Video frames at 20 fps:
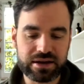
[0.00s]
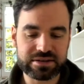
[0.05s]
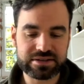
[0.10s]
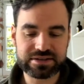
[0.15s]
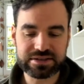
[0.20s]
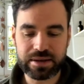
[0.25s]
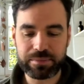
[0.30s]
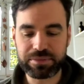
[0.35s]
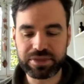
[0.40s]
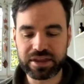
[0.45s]

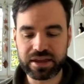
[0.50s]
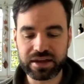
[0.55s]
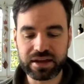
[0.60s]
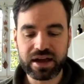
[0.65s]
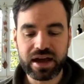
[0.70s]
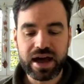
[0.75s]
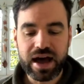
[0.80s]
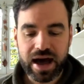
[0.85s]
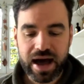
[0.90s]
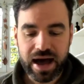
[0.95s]

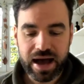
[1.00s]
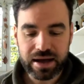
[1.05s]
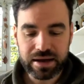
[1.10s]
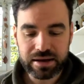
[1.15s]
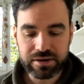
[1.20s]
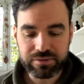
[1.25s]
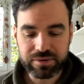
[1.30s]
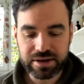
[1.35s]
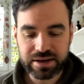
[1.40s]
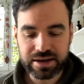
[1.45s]
something I
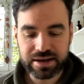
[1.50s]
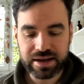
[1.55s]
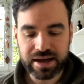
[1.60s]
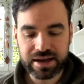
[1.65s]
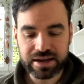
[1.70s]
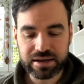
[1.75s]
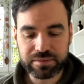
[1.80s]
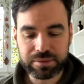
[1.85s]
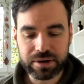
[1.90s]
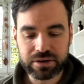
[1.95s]
really
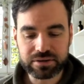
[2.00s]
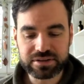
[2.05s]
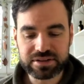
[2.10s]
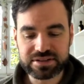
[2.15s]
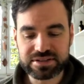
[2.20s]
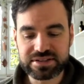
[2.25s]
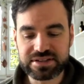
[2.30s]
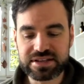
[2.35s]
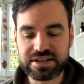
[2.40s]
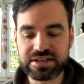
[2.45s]
like about
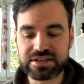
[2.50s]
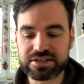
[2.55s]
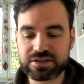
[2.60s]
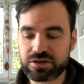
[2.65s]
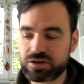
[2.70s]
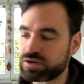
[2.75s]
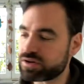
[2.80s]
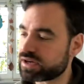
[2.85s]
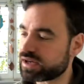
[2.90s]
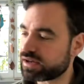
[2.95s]
this tea. So
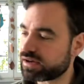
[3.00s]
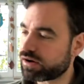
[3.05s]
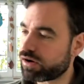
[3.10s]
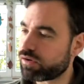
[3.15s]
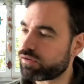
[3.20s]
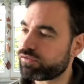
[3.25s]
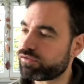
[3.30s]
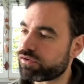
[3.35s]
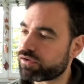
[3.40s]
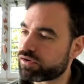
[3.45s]
you can
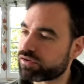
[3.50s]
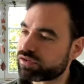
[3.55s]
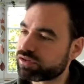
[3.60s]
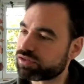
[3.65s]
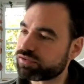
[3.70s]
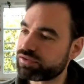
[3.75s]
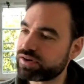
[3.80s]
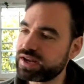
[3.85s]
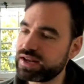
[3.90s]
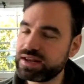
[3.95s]
go for
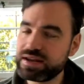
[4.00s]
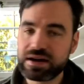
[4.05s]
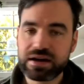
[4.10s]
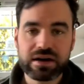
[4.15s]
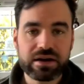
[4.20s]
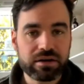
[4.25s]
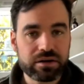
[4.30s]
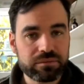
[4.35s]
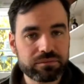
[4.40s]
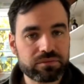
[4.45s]
3
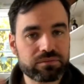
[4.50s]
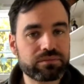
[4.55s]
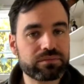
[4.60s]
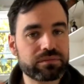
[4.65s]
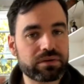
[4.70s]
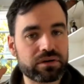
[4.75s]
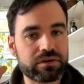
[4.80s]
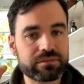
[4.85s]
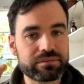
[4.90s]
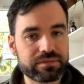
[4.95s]

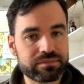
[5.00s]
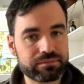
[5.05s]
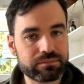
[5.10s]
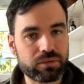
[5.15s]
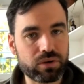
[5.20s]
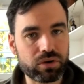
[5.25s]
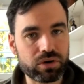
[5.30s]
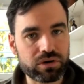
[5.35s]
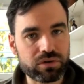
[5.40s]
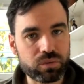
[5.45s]
or
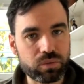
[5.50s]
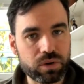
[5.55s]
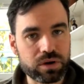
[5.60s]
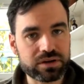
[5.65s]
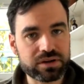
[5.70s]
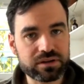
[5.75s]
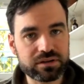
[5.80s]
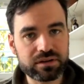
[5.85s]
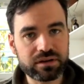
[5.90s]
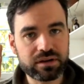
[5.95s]
more
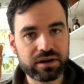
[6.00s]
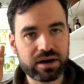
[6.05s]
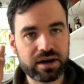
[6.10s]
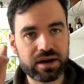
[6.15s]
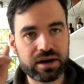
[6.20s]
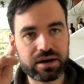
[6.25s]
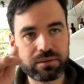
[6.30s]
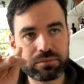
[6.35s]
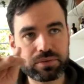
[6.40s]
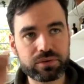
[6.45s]
wooden
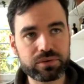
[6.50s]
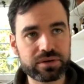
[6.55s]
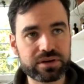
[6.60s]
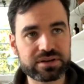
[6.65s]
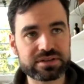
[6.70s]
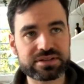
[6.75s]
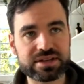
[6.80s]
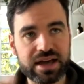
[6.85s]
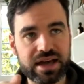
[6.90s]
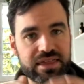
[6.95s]

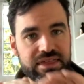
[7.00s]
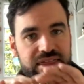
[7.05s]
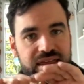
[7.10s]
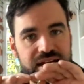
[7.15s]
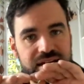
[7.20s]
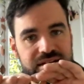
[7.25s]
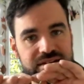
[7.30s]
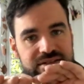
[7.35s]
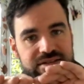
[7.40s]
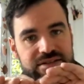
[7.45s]
brewings, and
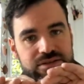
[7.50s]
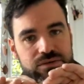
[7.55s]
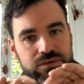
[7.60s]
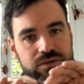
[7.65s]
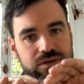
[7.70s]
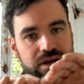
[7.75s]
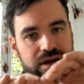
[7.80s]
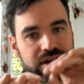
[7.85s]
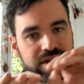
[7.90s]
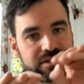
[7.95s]
then as
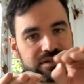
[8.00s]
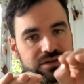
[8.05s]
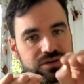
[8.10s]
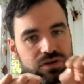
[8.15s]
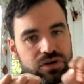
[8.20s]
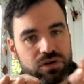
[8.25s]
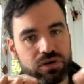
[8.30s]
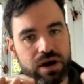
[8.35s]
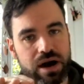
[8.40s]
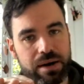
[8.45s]
soon as you
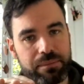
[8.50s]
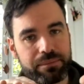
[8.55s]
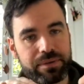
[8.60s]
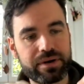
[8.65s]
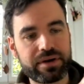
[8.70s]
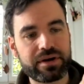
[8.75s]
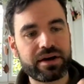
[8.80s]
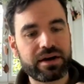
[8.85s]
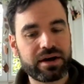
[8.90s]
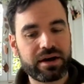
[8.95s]
go up